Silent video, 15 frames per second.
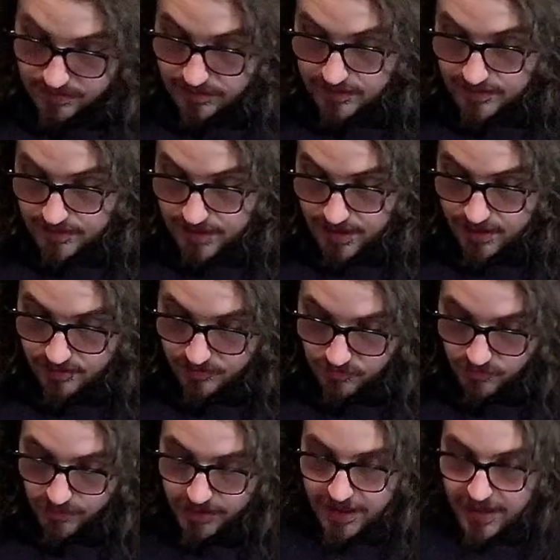then
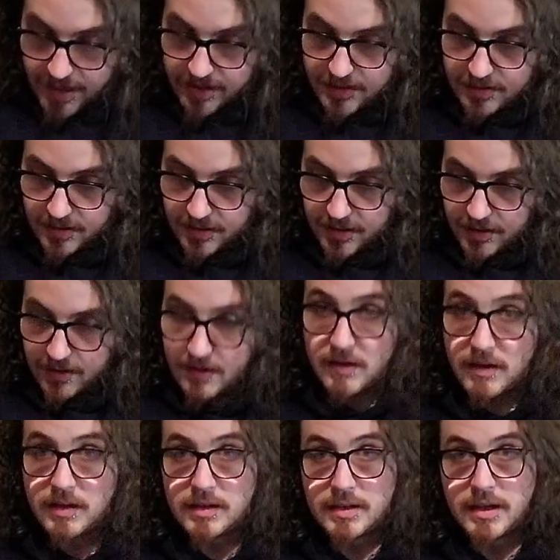we get the
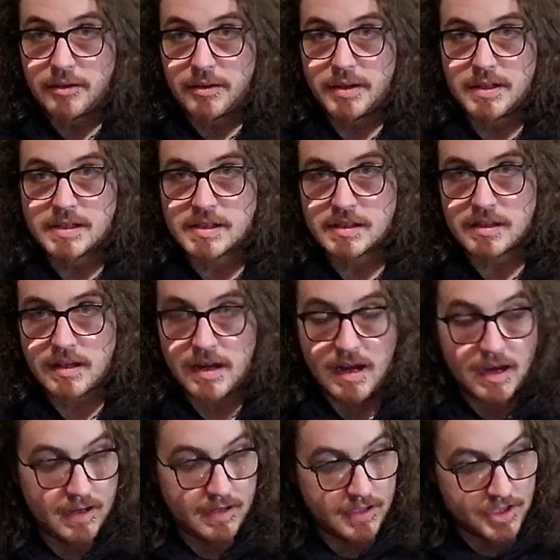hilarious
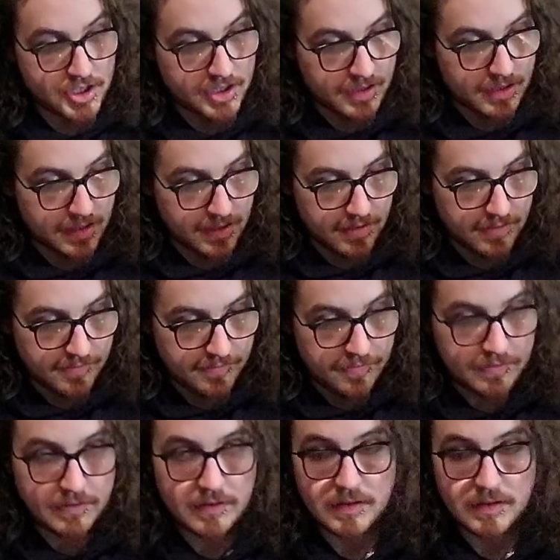addition of